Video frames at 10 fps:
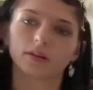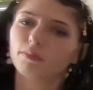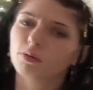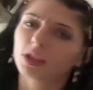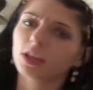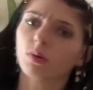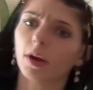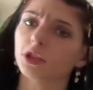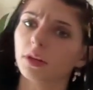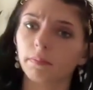the
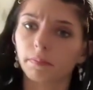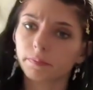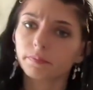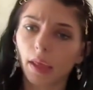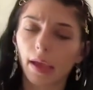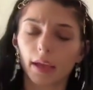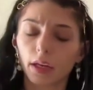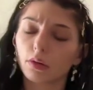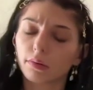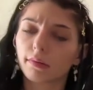equation
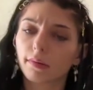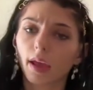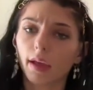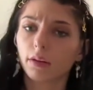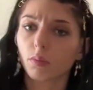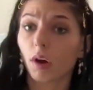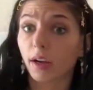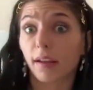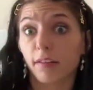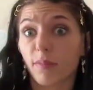and what
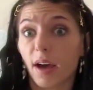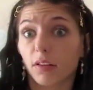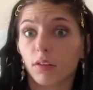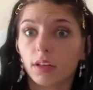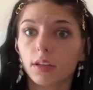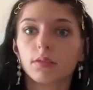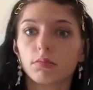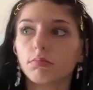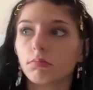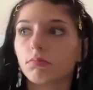kind of model it is,
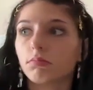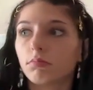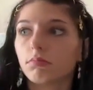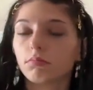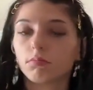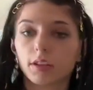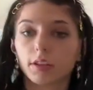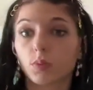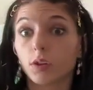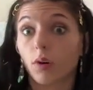
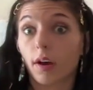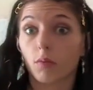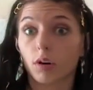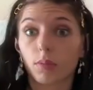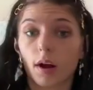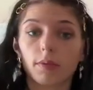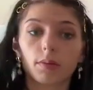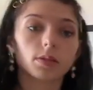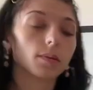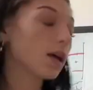since we don't have word
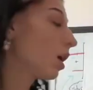problems.